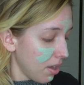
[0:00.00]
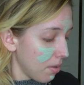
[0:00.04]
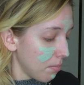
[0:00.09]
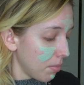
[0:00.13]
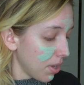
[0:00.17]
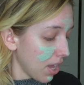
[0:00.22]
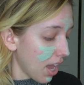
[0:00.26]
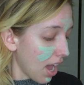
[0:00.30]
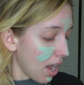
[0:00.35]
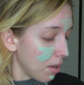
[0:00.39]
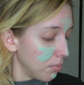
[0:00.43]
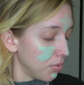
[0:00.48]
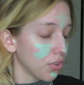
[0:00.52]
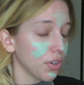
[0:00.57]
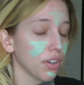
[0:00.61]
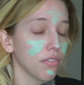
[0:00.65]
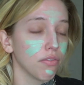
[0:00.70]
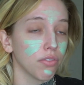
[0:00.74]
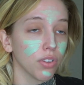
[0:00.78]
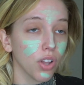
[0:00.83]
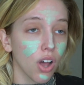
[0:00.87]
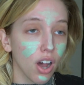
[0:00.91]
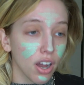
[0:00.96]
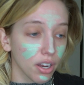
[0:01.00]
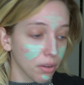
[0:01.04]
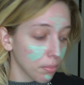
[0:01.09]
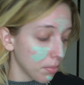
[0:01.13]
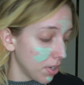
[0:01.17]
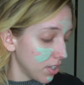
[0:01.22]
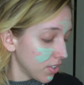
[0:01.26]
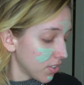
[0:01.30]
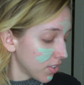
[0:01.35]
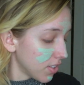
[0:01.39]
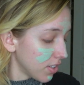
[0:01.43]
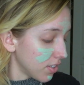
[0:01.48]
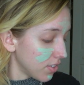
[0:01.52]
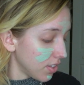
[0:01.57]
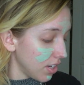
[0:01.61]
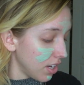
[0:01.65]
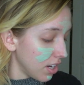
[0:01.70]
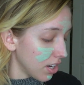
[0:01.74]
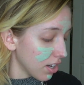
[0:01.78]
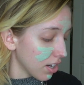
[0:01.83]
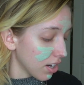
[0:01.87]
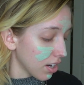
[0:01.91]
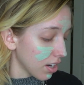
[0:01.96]
But yeah, I'm doing Vlogmas this
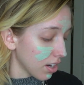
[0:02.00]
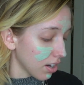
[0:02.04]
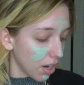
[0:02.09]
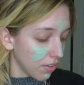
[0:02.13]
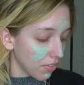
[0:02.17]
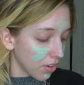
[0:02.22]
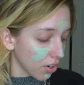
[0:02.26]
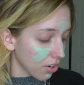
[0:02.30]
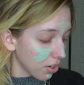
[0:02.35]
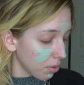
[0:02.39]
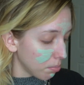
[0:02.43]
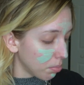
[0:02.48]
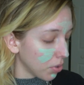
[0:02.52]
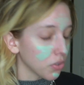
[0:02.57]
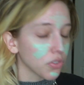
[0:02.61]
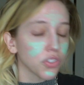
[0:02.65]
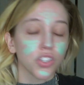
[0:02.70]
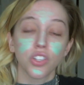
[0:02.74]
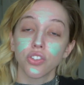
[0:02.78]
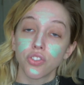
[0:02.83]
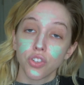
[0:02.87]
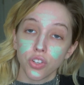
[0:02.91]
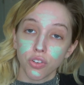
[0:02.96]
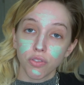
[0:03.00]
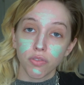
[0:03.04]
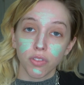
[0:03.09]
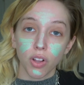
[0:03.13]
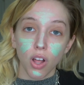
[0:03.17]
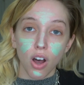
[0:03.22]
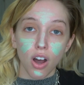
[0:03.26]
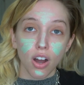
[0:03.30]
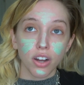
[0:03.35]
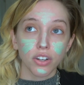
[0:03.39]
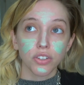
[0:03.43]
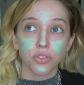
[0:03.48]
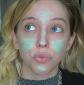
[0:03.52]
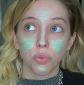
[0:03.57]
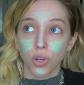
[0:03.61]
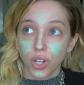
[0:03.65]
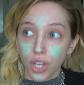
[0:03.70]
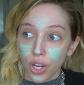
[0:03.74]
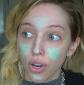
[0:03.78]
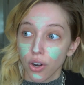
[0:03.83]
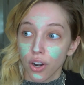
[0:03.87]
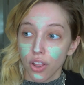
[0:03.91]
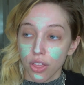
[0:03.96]
year. I've already posted 2 vlogs,
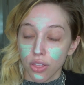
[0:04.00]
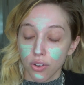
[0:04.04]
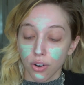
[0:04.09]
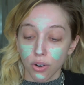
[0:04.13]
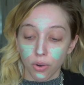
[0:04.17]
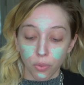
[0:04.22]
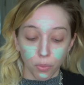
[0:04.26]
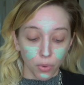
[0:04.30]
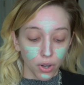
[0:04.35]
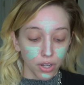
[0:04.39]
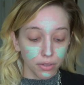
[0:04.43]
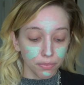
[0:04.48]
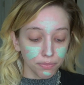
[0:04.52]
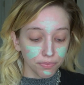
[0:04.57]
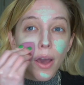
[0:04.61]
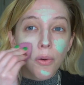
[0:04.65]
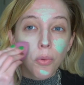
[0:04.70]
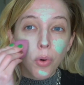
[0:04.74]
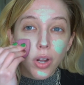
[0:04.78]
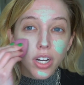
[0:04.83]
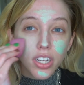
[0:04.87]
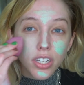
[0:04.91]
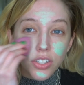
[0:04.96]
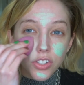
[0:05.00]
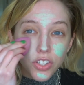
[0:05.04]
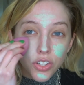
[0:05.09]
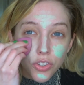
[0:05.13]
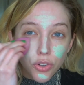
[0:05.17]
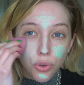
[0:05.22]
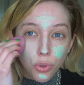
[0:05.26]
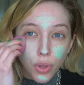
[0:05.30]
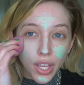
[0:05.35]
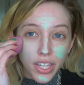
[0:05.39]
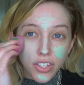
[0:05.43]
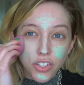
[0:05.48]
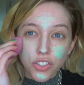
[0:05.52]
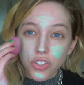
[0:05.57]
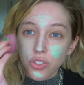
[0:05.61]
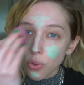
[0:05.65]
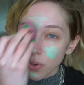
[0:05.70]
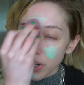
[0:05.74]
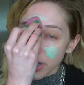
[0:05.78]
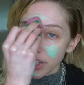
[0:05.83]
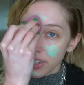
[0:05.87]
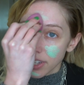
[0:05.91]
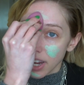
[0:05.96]
working on a 3rd one. I wanted to do like
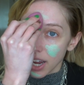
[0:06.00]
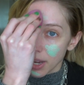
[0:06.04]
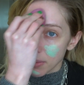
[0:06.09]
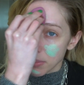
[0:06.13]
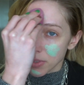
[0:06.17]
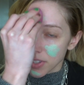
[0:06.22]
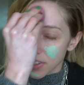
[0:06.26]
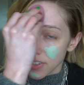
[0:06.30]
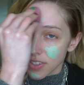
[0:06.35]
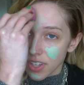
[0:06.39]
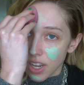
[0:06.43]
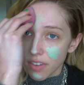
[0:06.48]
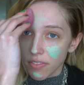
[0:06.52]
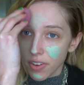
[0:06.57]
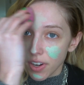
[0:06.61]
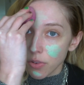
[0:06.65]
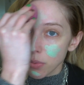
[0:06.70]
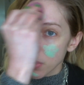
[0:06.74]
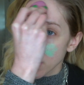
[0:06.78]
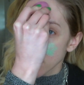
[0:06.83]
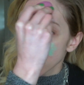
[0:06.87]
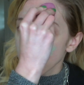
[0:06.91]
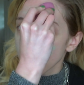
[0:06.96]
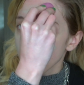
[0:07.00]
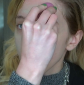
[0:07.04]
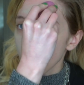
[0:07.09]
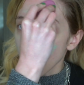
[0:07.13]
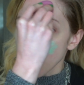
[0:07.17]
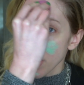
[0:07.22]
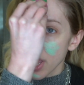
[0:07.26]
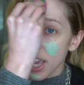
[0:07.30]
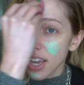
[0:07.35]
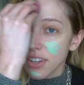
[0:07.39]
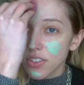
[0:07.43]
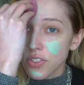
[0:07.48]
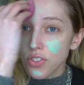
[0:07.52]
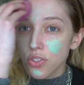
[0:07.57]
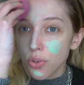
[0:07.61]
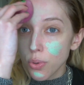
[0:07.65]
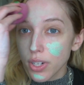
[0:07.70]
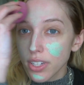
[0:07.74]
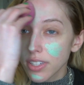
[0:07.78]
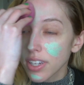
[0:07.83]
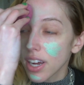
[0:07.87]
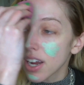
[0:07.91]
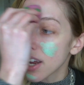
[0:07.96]
story times and stuff, and everybody's like, oh yeah,
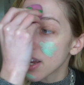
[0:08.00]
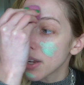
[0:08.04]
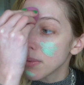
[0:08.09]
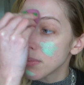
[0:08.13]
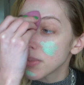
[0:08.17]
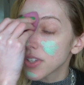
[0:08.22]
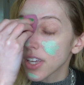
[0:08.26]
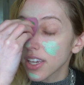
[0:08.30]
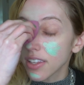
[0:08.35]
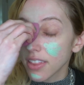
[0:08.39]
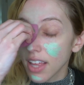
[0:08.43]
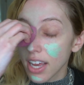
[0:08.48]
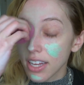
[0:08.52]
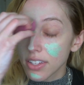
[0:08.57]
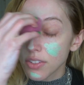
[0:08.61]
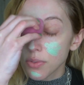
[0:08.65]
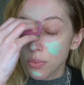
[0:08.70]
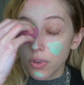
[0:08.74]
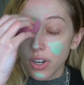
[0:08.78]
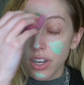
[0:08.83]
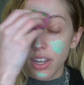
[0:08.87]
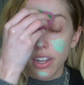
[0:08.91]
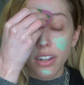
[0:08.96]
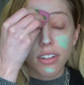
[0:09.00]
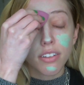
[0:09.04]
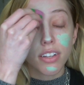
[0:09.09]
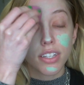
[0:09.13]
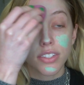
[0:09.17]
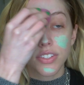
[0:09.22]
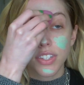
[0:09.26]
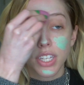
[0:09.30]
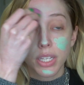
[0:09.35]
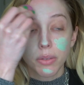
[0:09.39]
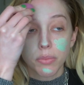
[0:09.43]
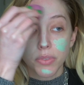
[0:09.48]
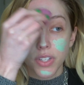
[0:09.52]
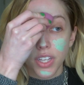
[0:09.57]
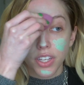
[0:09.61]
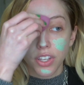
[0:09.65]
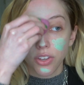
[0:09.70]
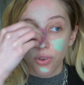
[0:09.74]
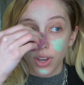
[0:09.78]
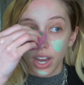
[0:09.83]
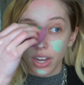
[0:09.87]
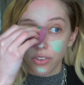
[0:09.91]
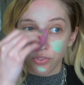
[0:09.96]
story times. Like that's what it seems like
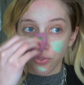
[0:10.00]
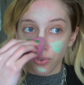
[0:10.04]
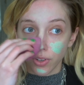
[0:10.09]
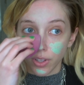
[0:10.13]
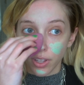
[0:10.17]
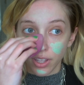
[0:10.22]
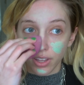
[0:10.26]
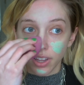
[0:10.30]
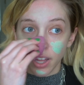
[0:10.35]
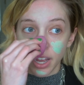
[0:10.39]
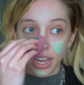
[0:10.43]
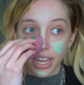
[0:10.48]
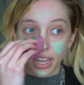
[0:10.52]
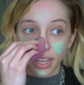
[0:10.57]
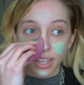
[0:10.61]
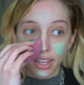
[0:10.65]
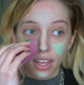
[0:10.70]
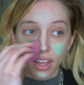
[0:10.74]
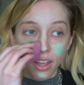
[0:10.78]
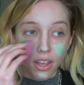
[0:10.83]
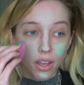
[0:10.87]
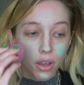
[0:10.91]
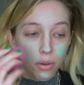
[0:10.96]
you guys really like.